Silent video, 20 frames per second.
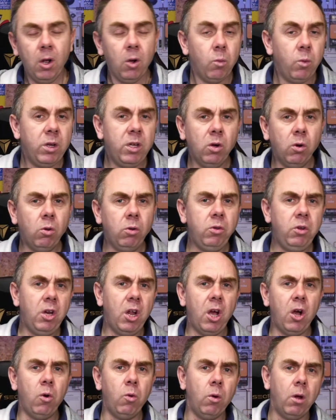We all
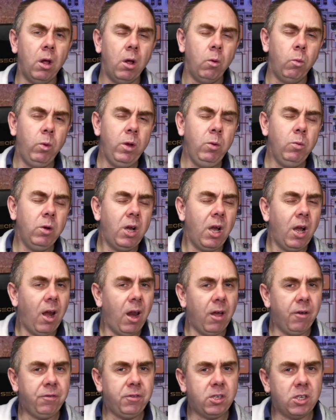know we would
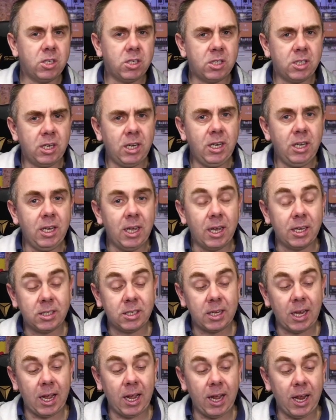love to see a
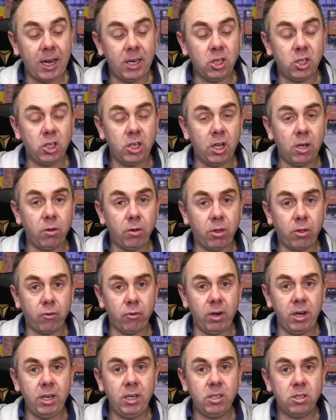set of
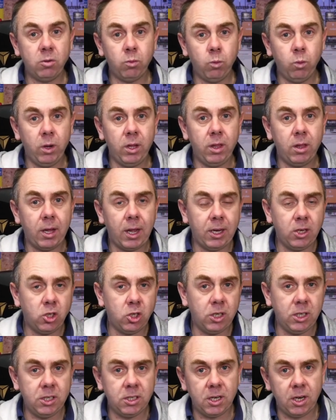HDO3s with
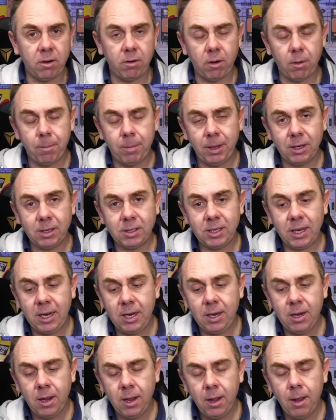HDZero built
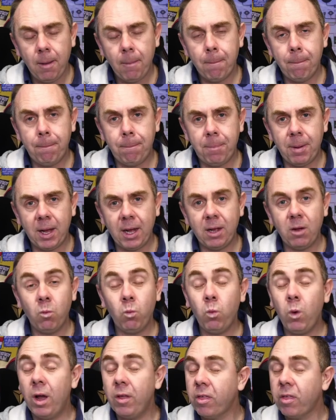in, but
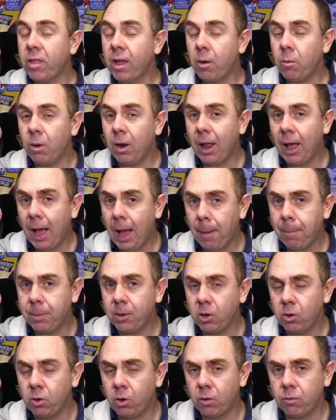whether that will
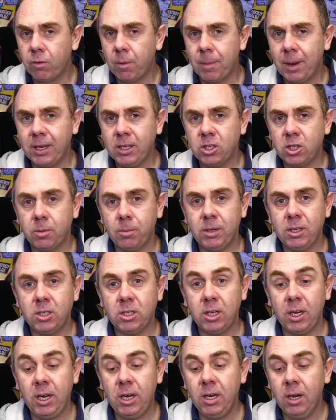happen or not remains to be
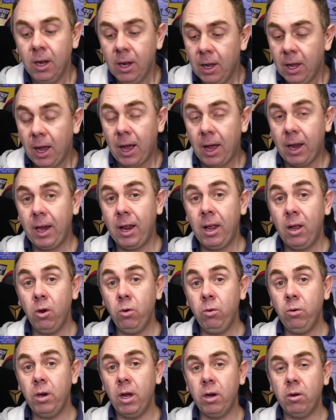seen. And
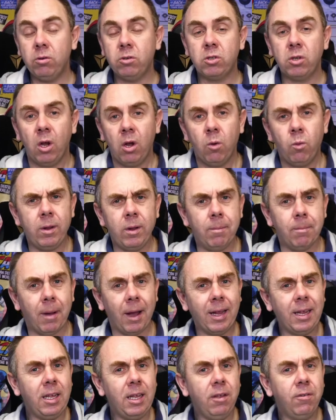who knows, we
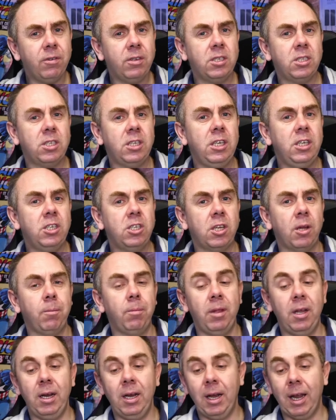might even see
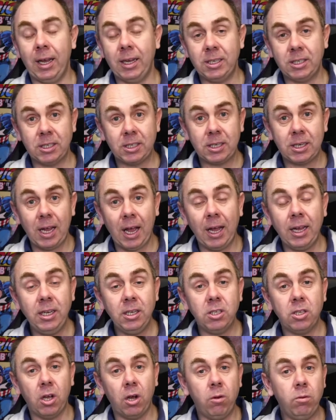something like
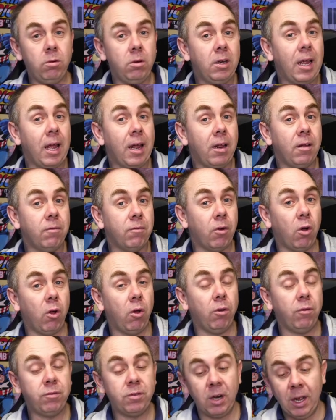Skyzone get
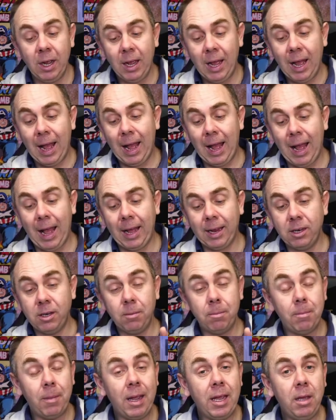involved
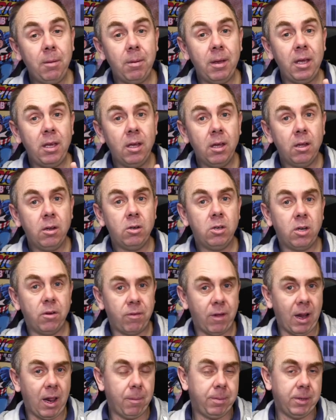and maybe
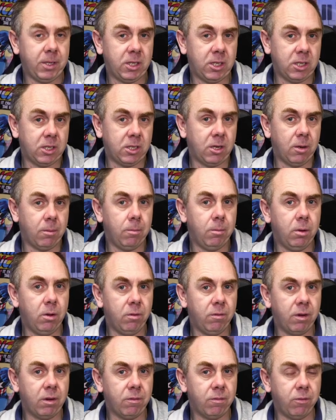develop a system
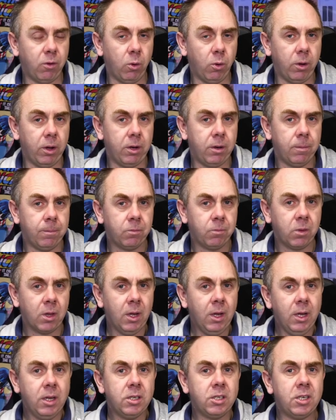moving forward.
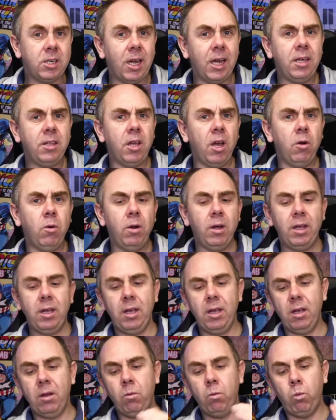Today, though,
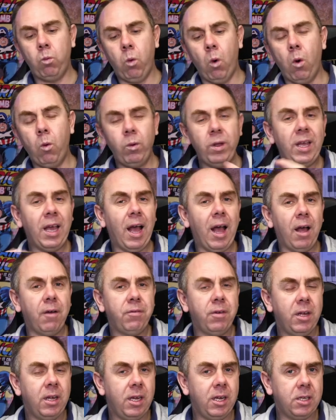what we
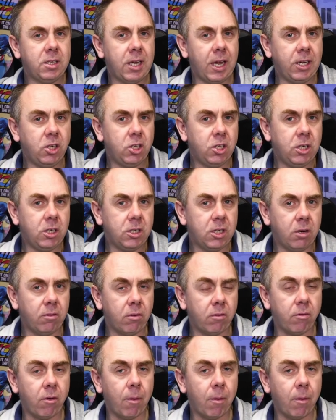have is HDZero